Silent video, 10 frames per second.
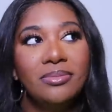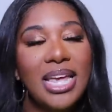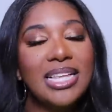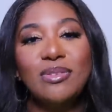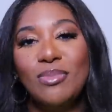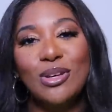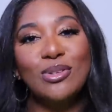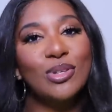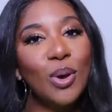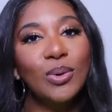it
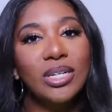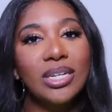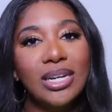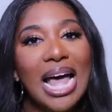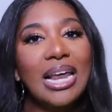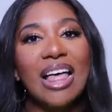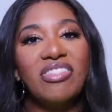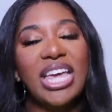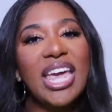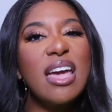smells so good. I, I,
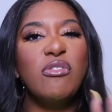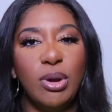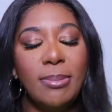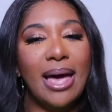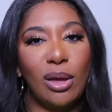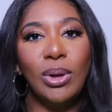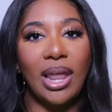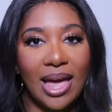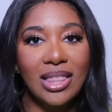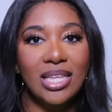think everybody would
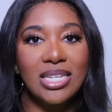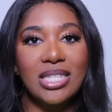like this.